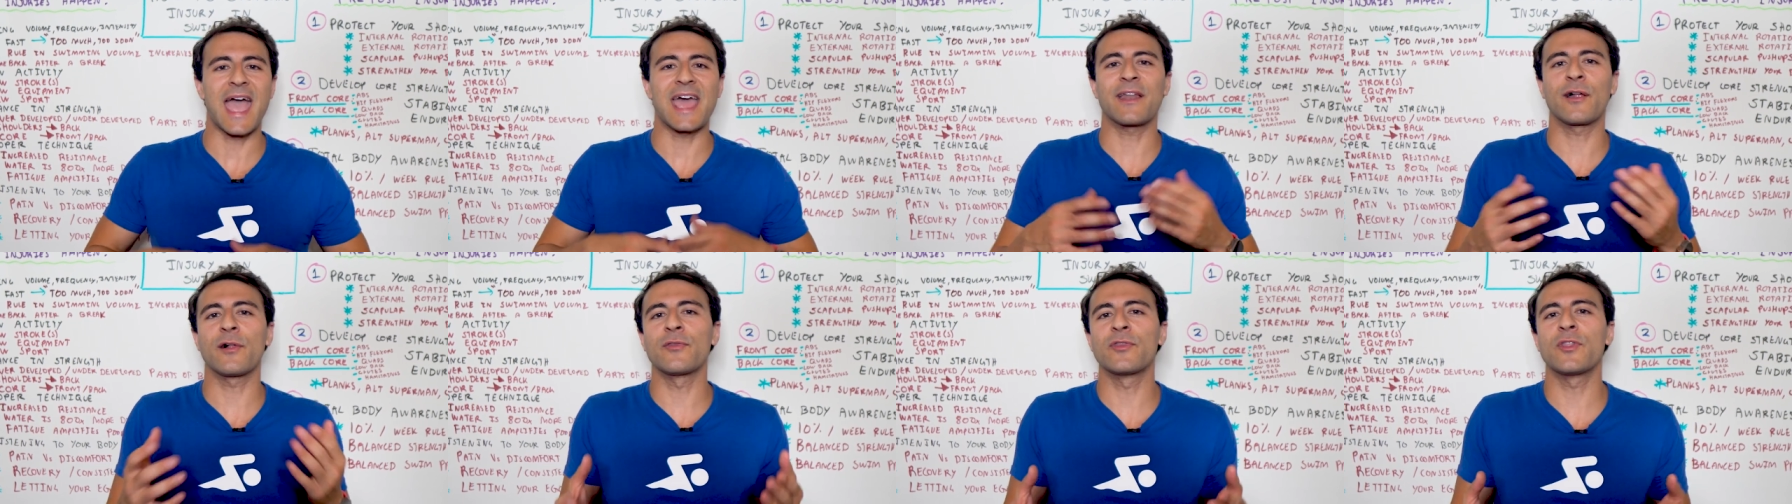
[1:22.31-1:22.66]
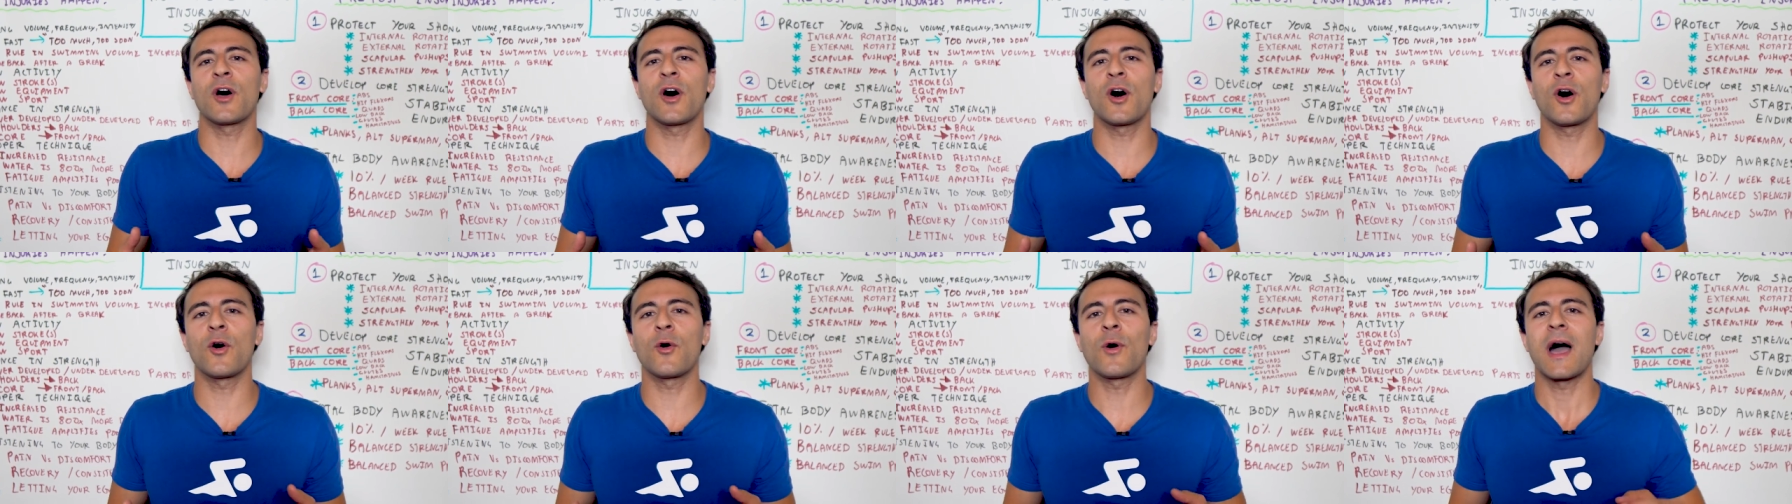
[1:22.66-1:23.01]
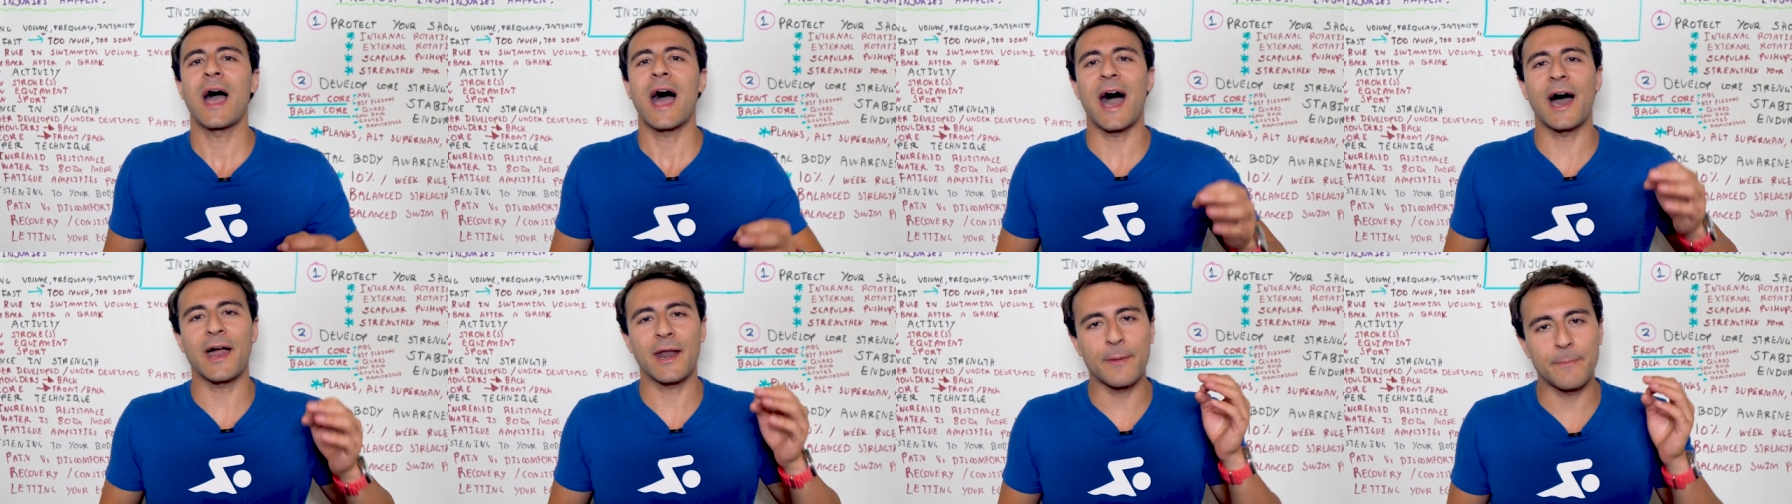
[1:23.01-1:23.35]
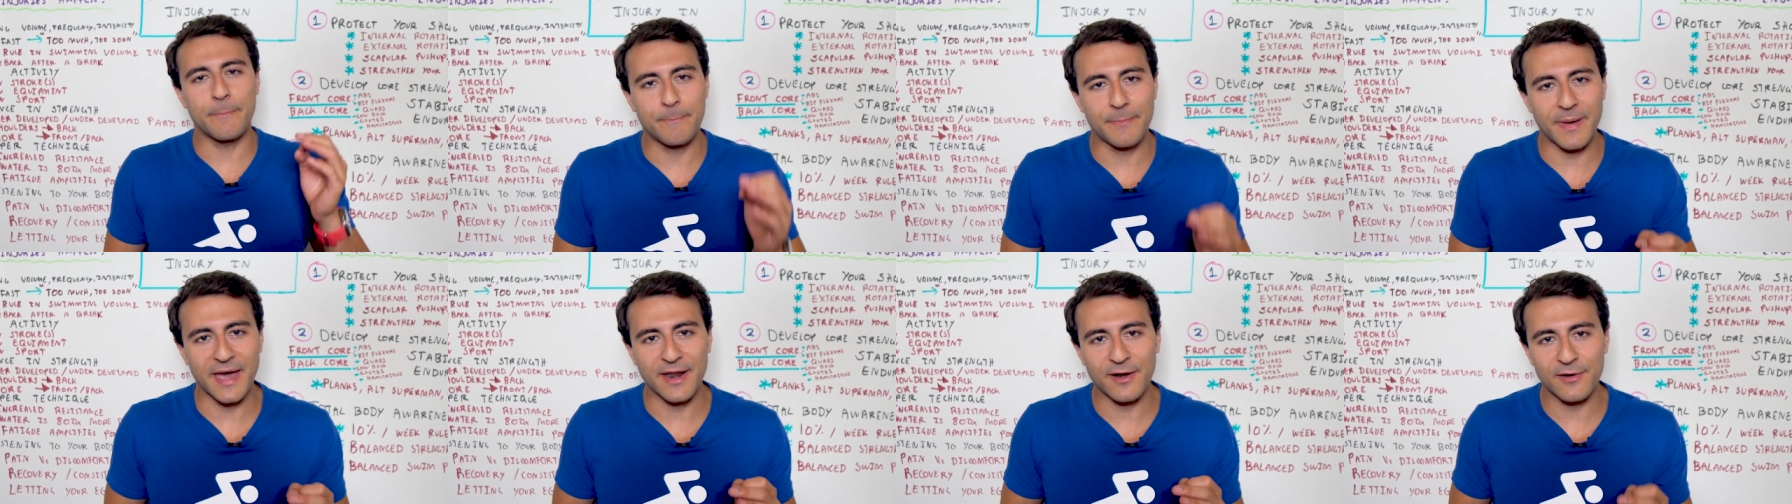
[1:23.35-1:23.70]
and I'll know how to
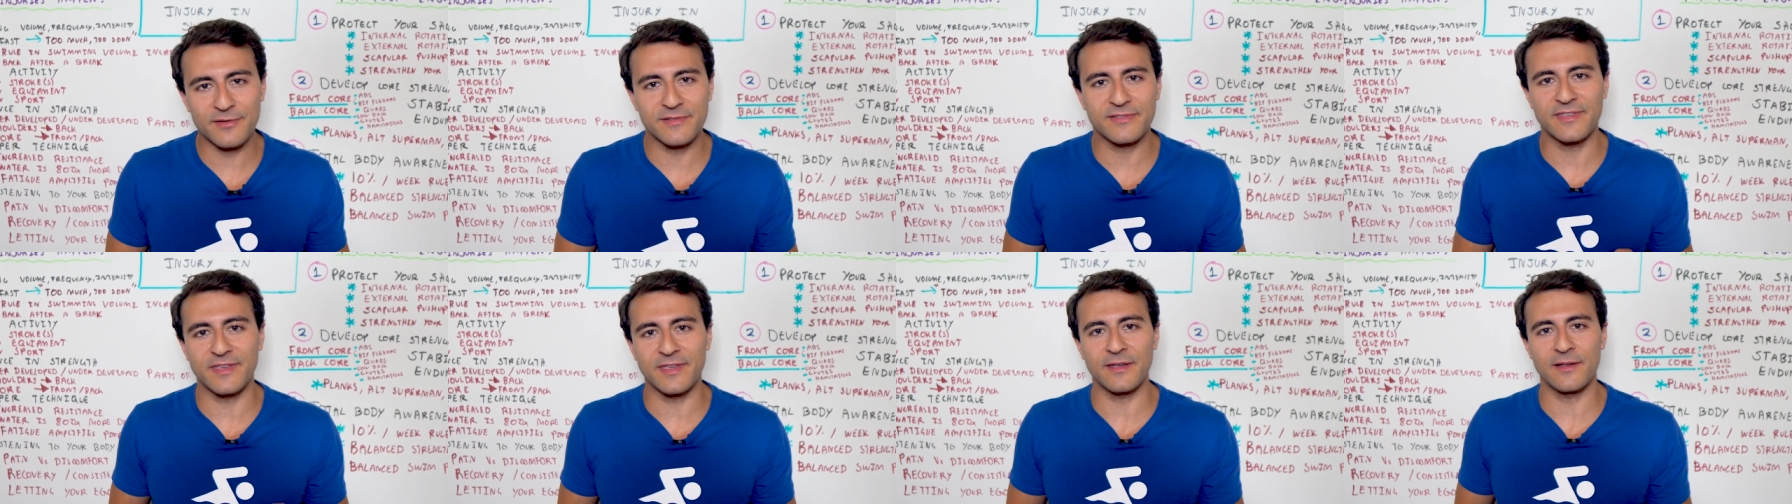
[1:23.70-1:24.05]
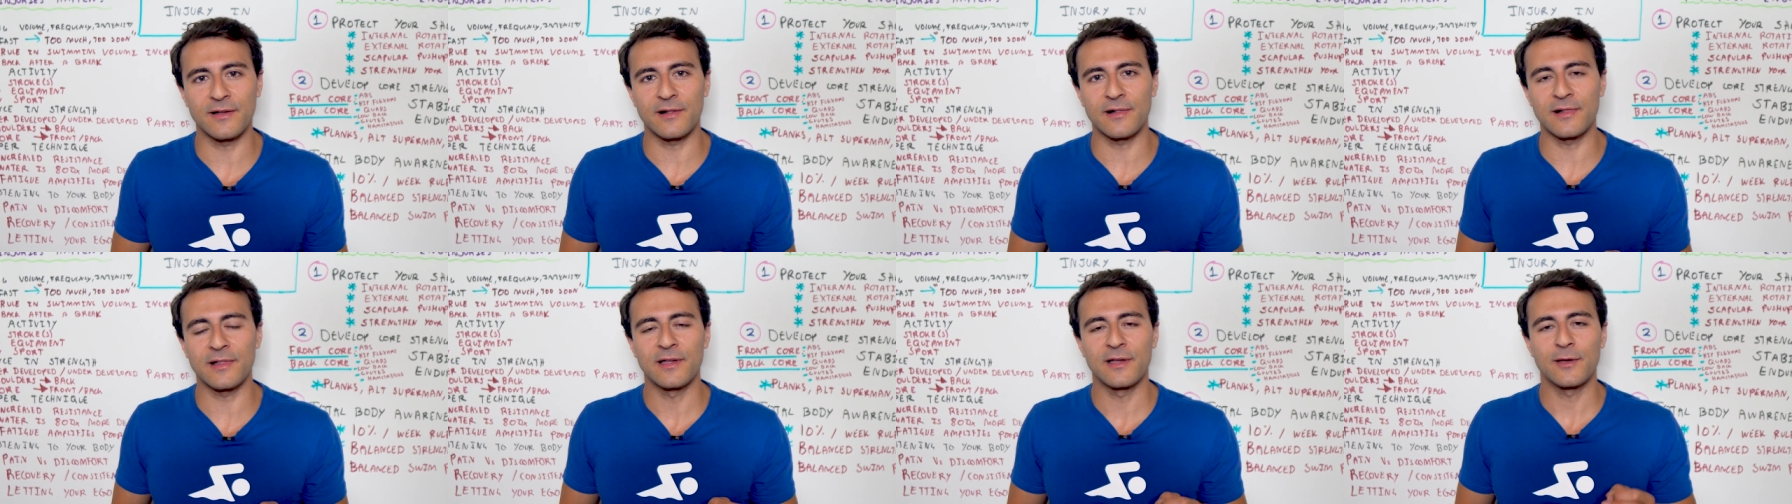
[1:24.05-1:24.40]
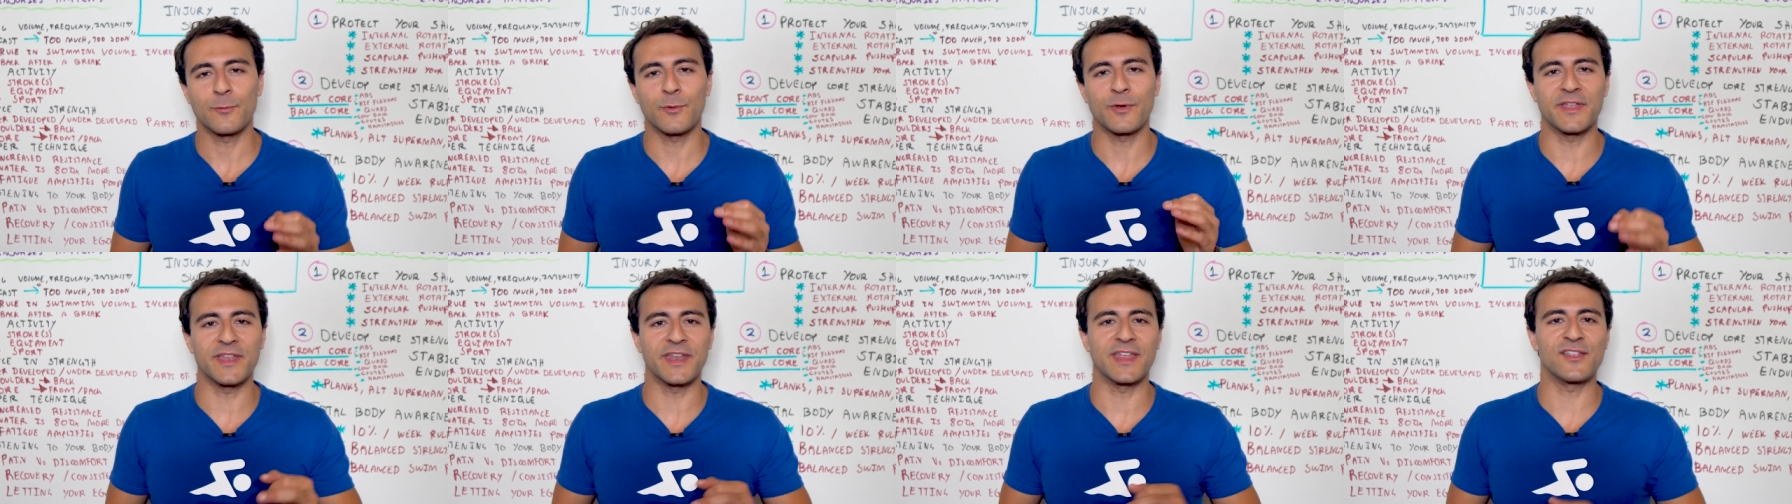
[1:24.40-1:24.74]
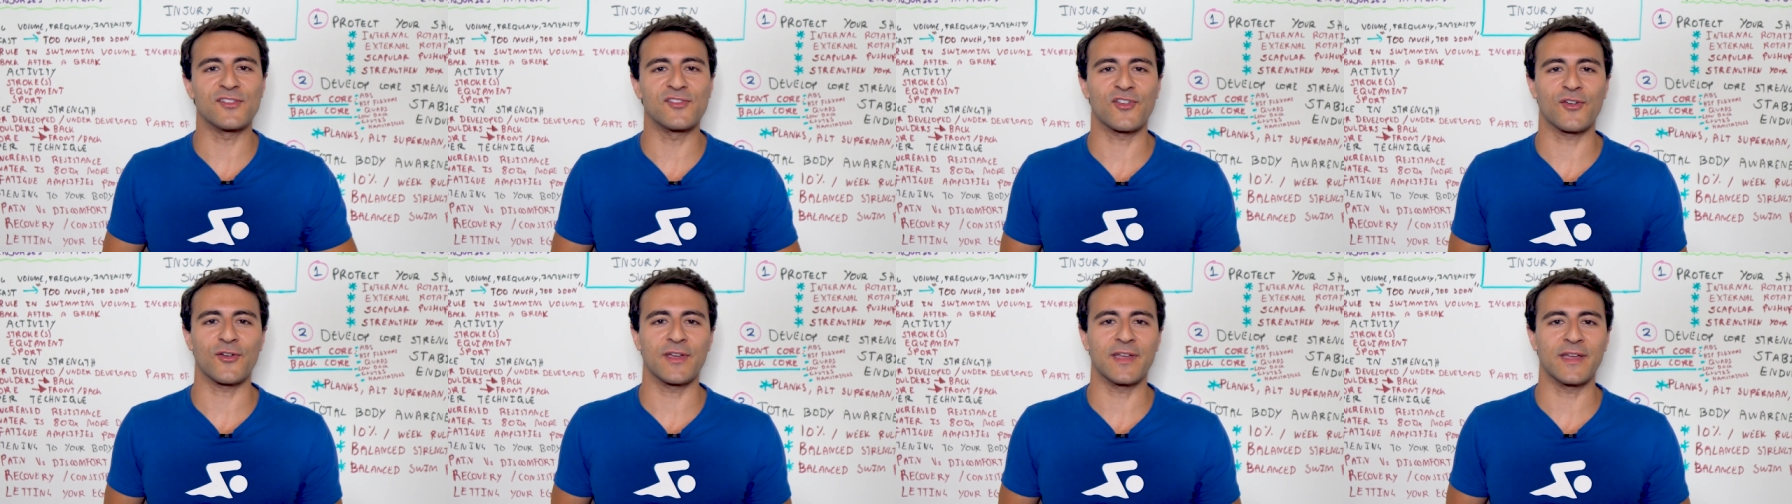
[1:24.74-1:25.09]
better deal with an
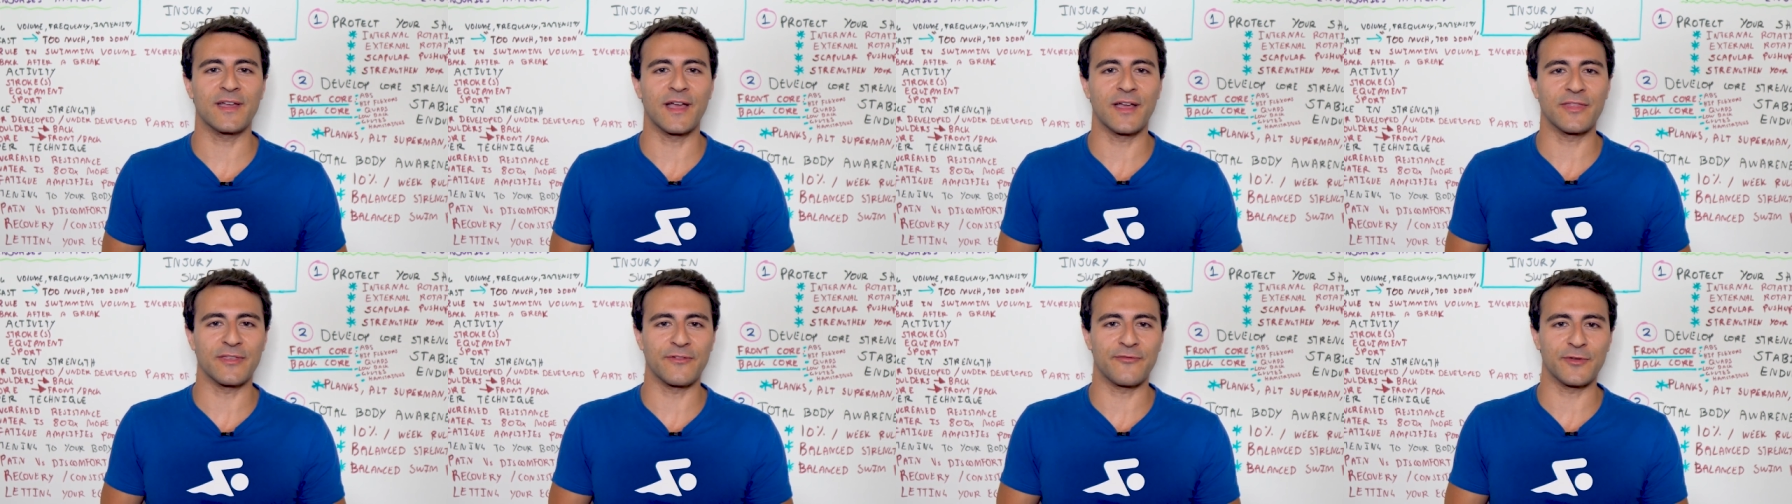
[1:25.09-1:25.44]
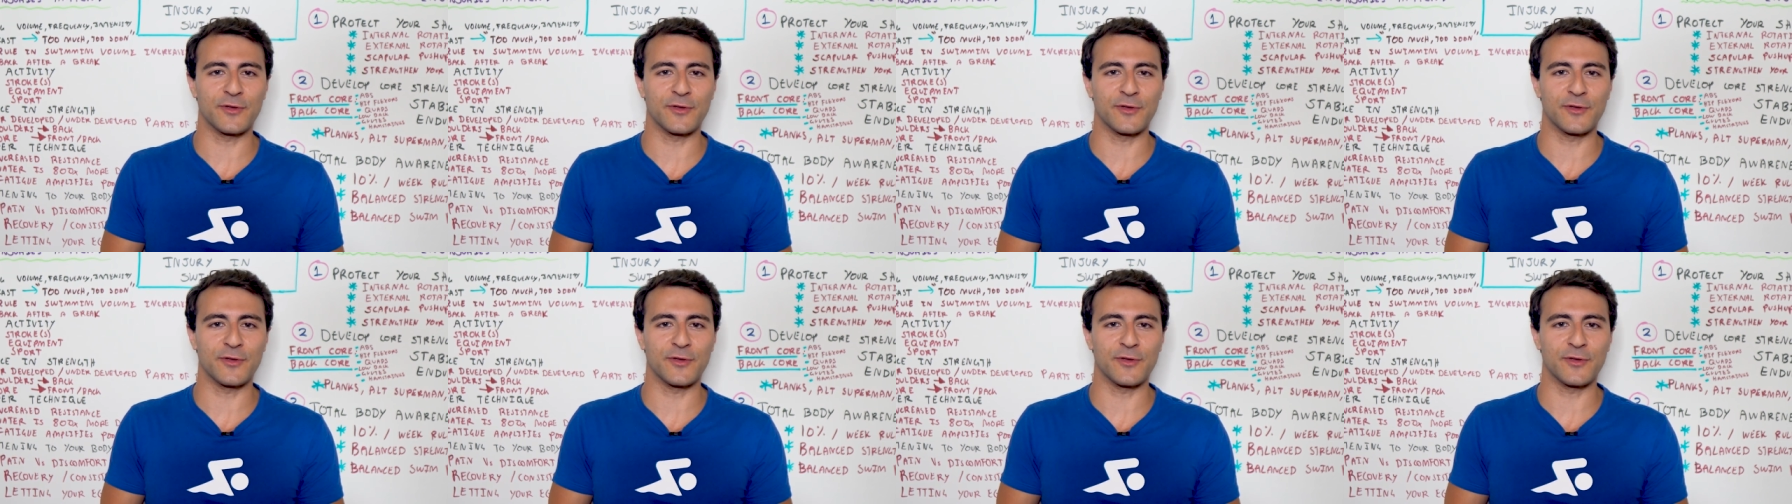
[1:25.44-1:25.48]
injury in the